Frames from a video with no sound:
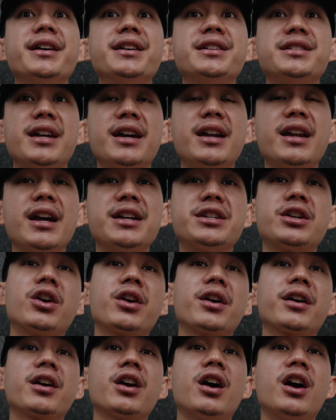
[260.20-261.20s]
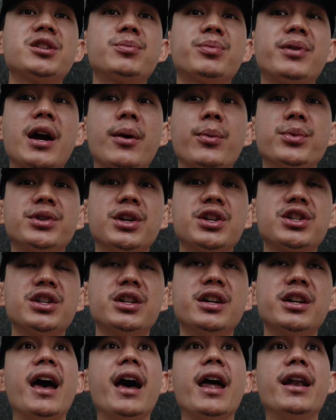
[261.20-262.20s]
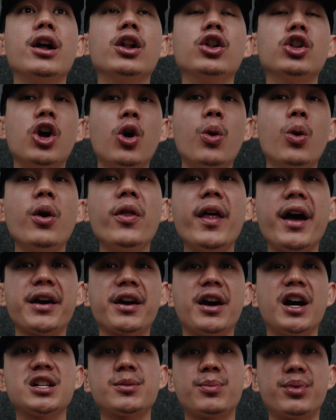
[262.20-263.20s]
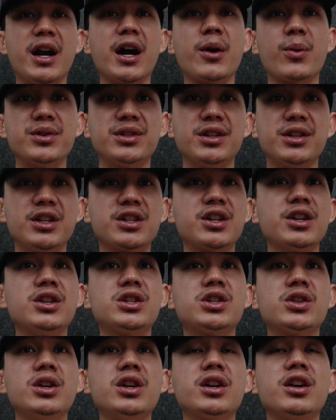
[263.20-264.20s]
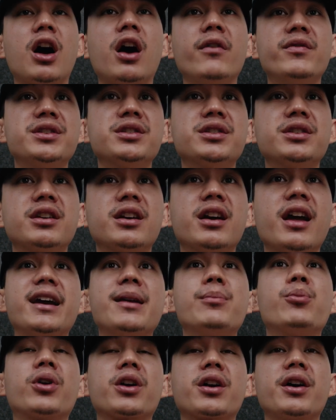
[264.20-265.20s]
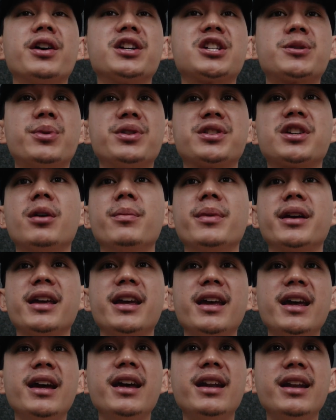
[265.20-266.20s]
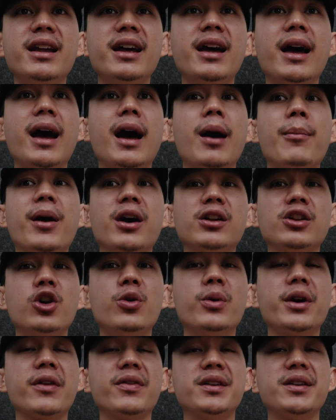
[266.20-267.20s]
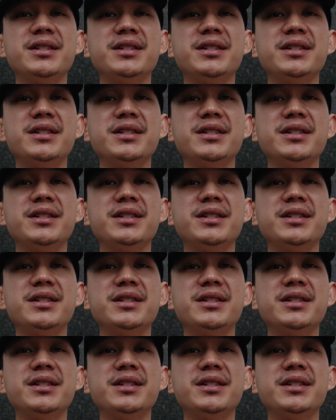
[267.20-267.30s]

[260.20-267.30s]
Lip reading: set a target cost per acquisition and lower that cost per acquisition so you can obviously get more customers coming in by lowering the